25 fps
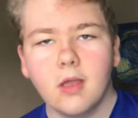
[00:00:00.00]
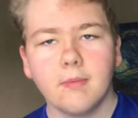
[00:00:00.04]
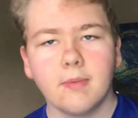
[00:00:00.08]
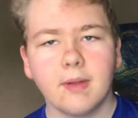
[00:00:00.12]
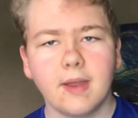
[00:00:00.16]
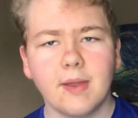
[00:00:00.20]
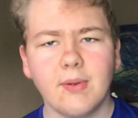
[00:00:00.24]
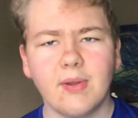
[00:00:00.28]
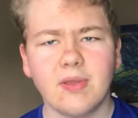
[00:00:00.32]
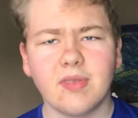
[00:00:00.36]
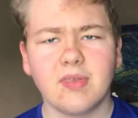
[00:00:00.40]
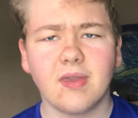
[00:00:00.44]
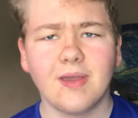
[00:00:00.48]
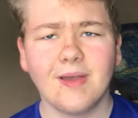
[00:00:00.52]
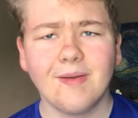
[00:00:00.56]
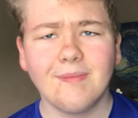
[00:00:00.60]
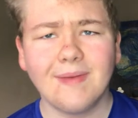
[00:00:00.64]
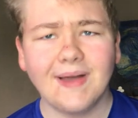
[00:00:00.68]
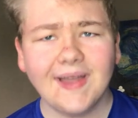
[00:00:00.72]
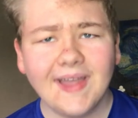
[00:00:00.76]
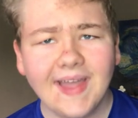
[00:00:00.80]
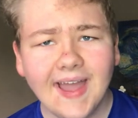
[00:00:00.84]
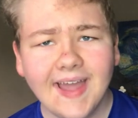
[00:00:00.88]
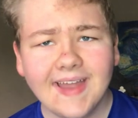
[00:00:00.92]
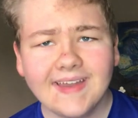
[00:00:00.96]
But anyways,
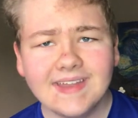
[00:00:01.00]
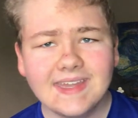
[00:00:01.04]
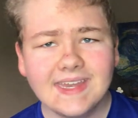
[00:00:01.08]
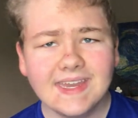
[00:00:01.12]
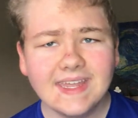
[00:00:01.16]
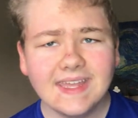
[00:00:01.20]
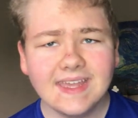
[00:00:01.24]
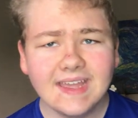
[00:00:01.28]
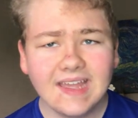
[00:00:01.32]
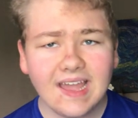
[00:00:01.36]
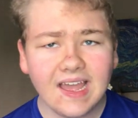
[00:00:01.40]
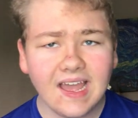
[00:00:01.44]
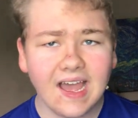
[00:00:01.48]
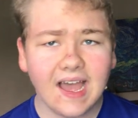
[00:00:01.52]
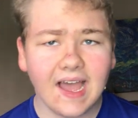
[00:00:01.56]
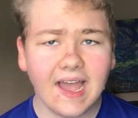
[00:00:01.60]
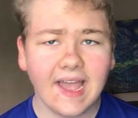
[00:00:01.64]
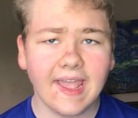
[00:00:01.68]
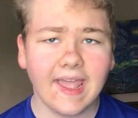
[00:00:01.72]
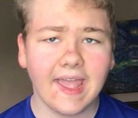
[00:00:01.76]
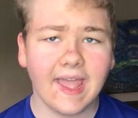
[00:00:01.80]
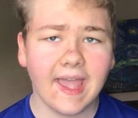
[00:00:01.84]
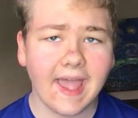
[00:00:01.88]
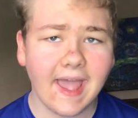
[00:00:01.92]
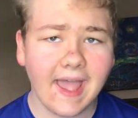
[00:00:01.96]
my idea
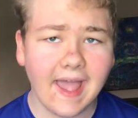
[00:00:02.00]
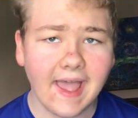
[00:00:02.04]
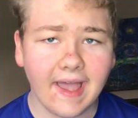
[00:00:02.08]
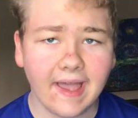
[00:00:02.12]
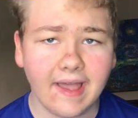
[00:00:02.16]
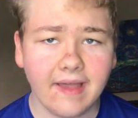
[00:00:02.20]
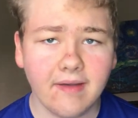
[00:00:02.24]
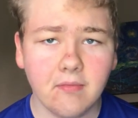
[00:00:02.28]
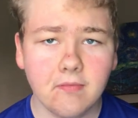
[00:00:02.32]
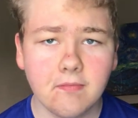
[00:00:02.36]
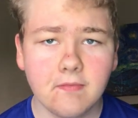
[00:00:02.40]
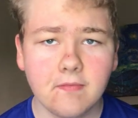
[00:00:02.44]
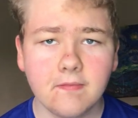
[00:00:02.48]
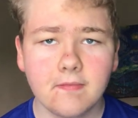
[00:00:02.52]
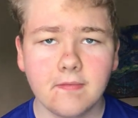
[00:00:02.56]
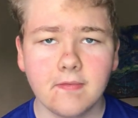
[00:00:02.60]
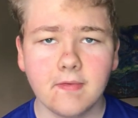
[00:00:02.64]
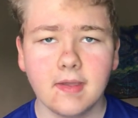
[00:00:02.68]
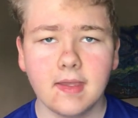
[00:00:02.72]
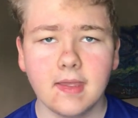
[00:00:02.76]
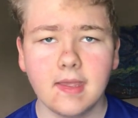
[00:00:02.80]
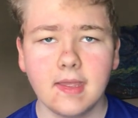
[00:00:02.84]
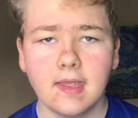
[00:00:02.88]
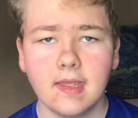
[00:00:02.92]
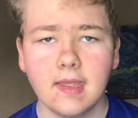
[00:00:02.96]
I have
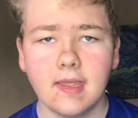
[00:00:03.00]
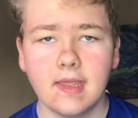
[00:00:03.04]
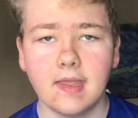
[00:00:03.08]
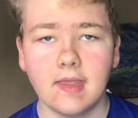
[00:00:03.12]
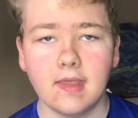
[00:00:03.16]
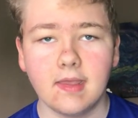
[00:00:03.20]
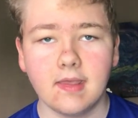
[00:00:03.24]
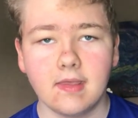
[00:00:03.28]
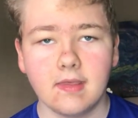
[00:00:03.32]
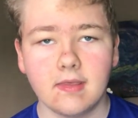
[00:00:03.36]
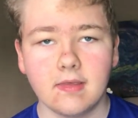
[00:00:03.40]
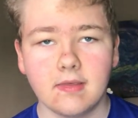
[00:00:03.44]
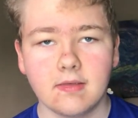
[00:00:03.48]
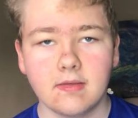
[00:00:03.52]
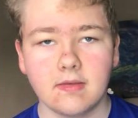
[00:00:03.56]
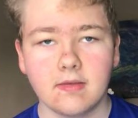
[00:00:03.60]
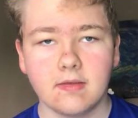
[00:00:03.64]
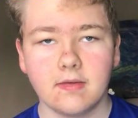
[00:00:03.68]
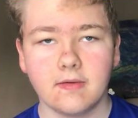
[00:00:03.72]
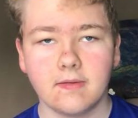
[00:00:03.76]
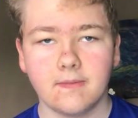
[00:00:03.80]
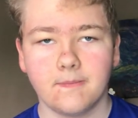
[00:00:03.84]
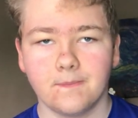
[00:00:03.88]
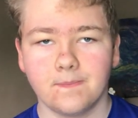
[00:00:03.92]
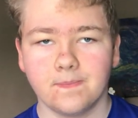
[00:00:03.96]

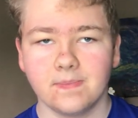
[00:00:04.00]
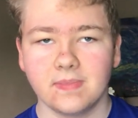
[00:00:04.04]
is,